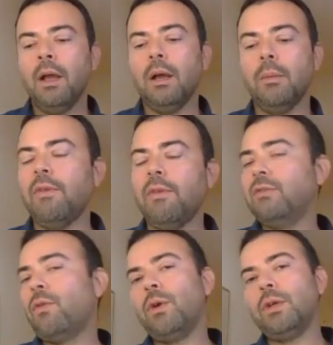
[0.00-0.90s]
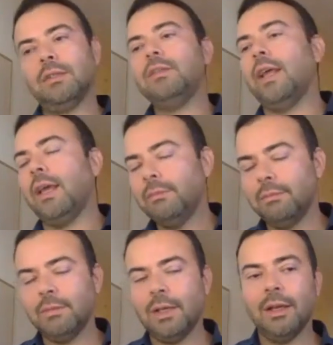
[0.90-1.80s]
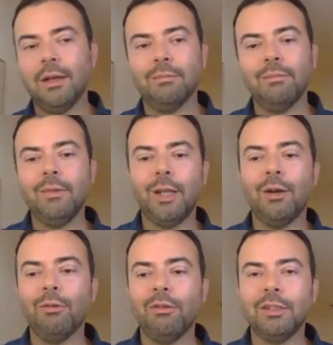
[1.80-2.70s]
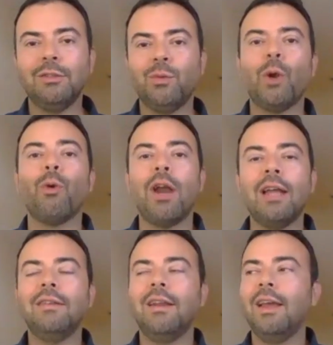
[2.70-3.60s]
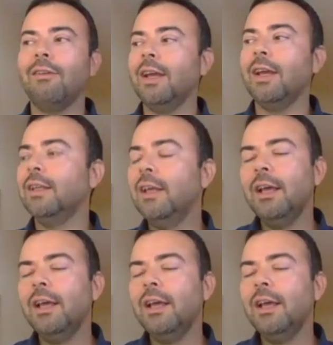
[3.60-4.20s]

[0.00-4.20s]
Fast forward till today, you know, this is where we're at today, right?